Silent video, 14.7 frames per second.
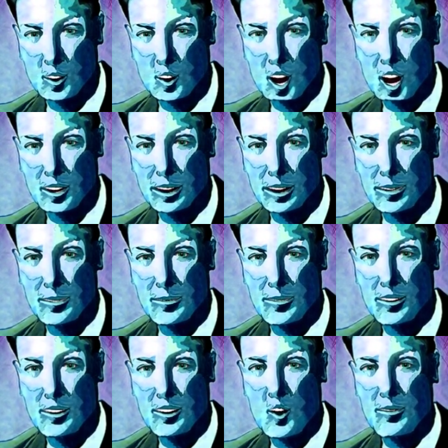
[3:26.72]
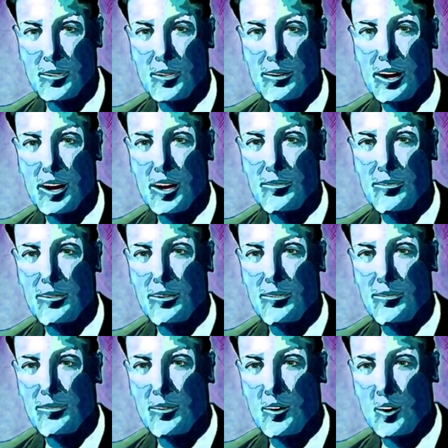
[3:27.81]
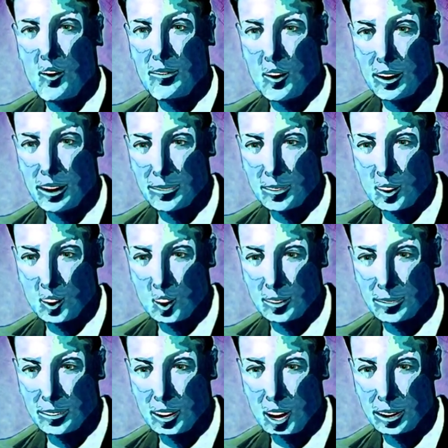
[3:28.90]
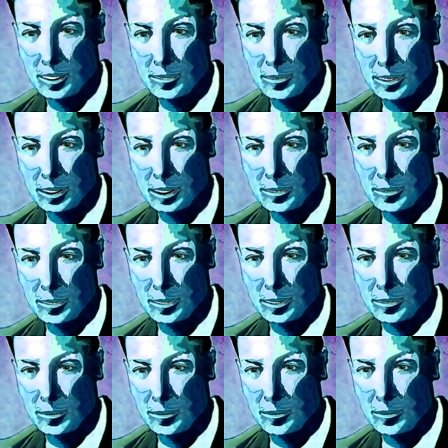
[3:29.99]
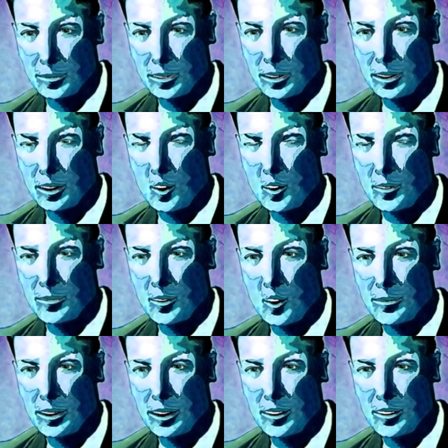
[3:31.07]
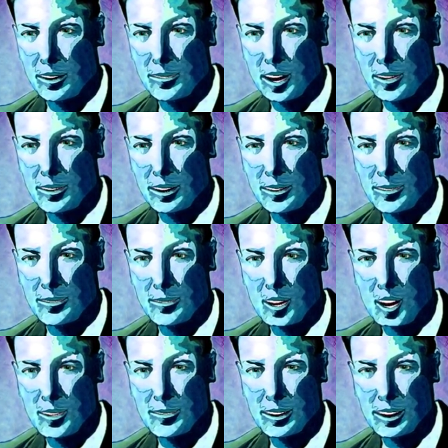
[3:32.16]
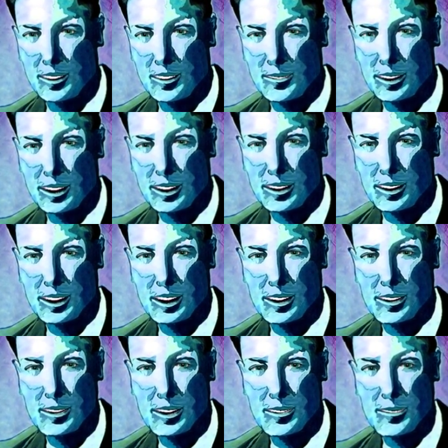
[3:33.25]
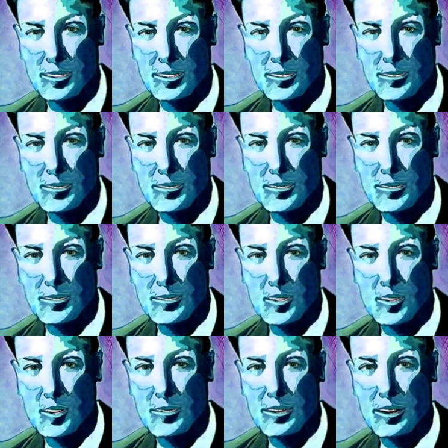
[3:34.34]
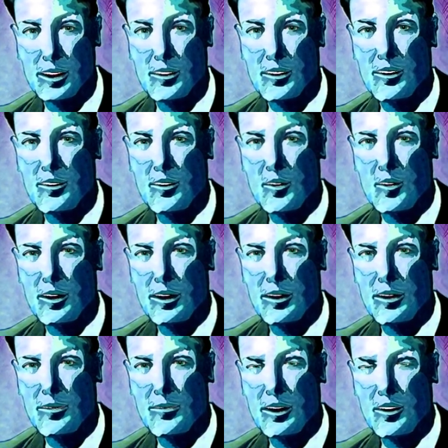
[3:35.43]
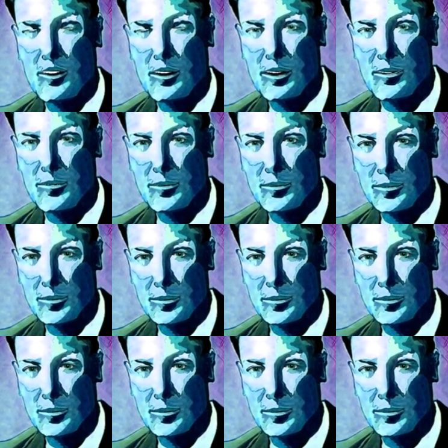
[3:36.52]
So you can't lose the power. You can misuse the power, but you can't lose it. But you'll confront it one day in a monstrous thing like that. And you'll do exactly what I did.